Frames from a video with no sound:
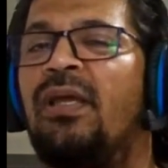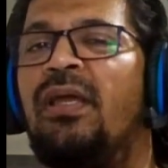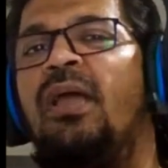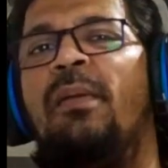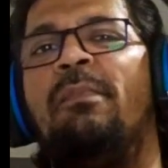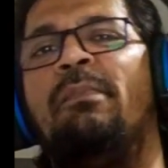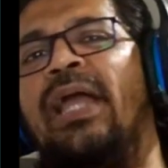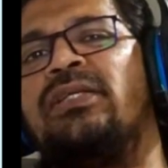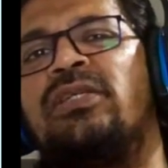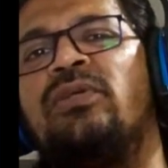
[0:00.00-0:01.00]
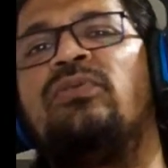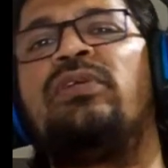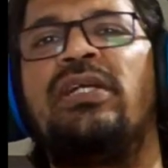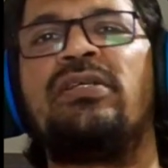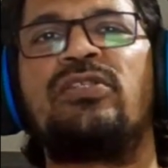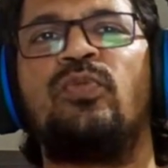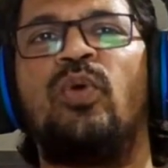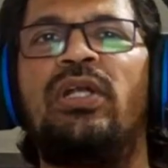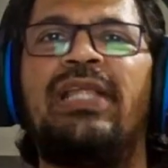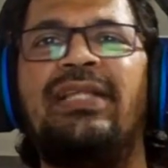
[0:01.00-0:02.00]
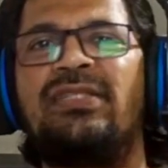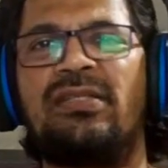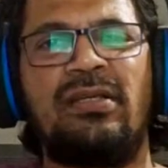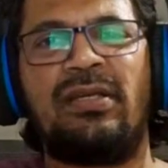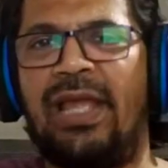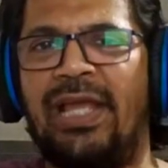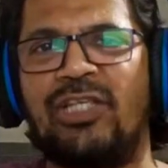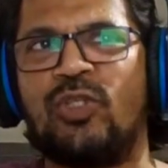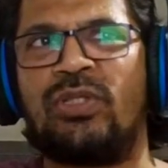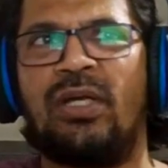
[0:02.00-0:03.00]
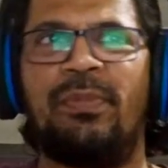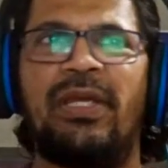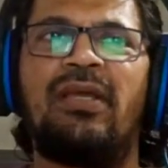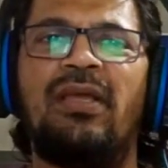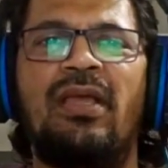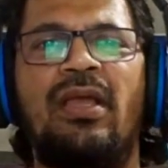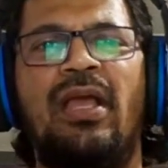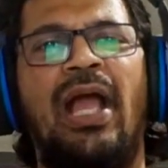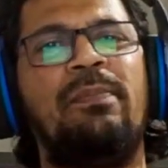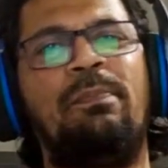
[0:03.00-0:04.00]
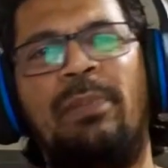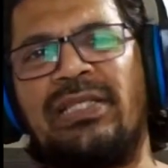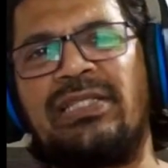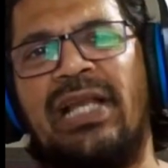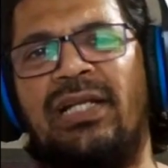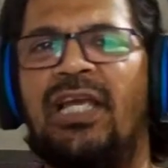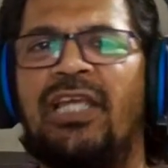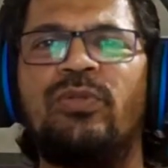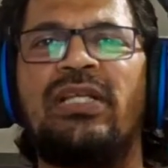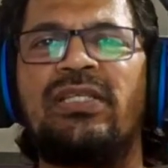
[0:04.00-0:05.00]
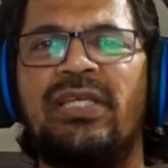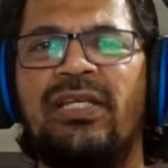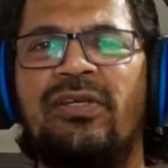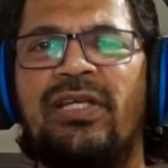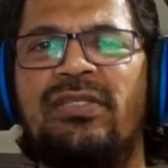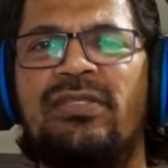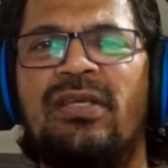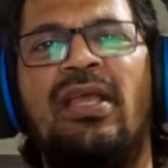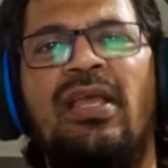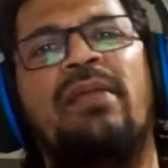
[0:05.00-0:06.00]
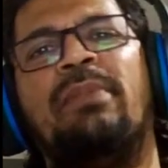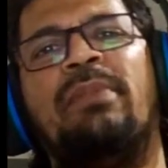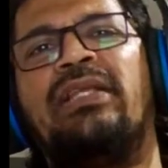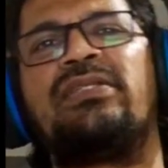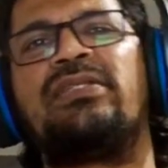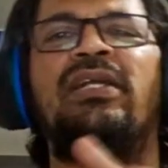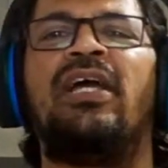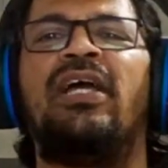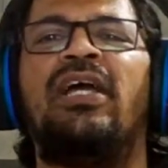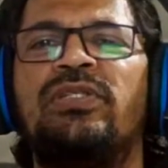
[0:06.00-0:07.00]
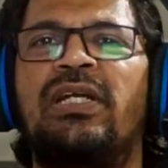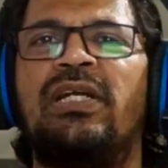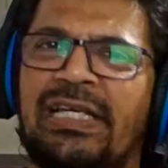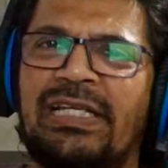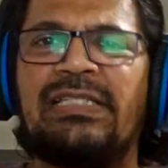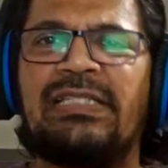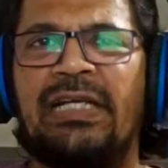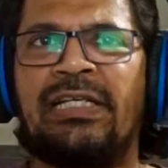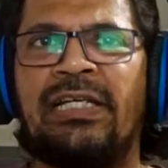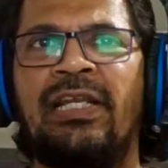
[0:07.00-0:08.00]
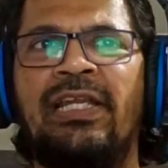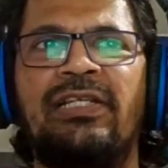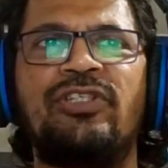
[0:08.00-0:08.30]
Minus Q, heat is evolved, that's exothermic. And plus delta U, that's increase, and minus delta U is a decrease in internal energy.